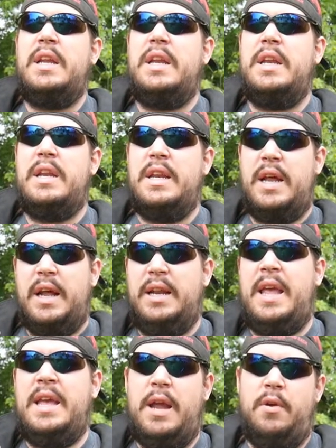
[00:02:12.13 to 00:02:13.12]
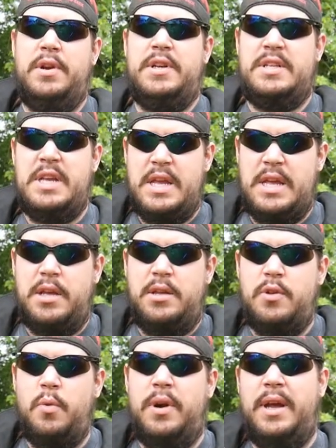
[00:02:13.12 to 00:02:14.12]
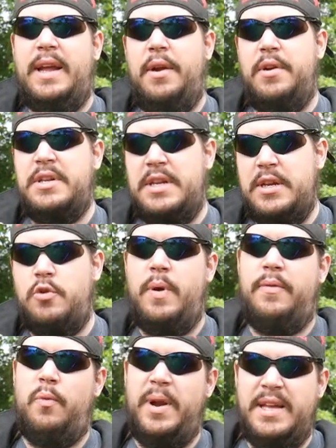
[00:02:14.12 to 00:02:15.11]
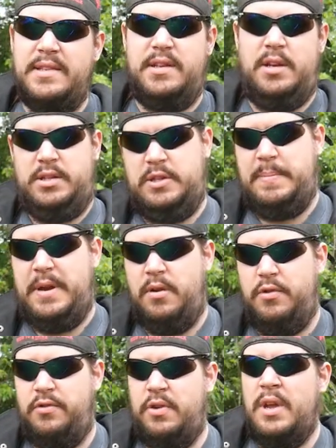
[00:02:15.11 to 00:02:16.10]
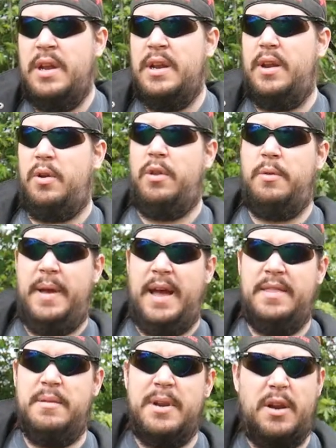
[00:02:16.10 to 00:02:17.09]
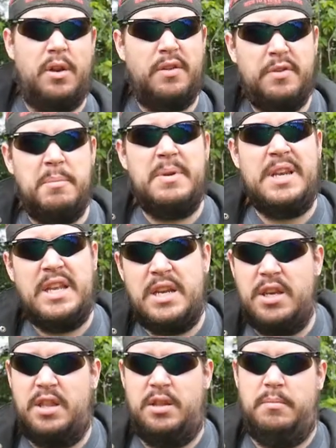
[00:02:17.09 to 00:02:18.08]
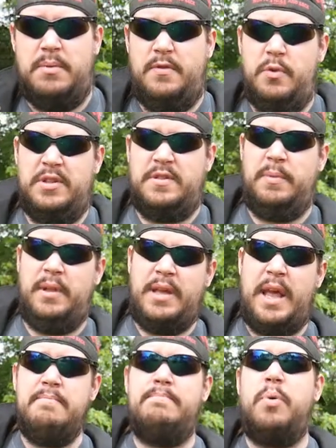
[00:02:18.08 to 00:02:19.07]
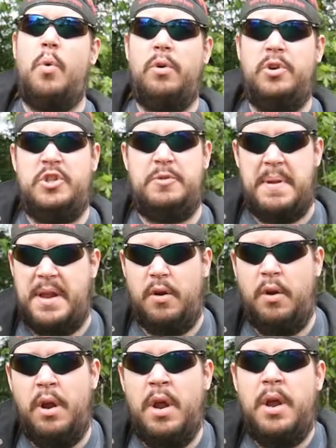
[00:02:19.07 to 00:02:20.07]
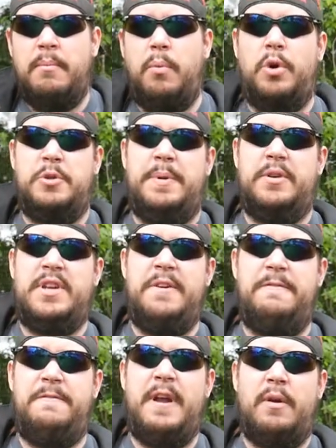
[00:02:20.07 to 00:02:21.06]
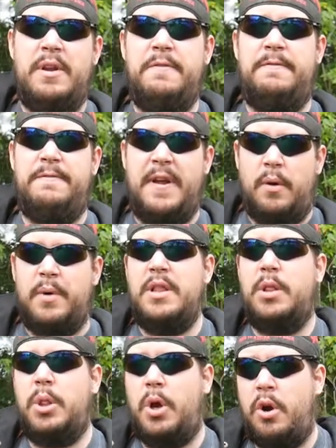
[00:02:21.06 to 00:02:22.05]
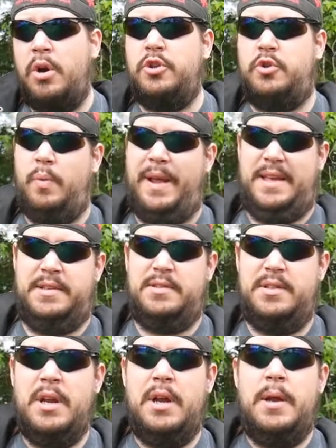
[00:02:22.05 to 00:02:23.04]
not a guarantee. You are not guaranteed to have wings on spears. Not all of them had them, not all of them needed them. If you get something like a boar spear, boar spears have very, very large wings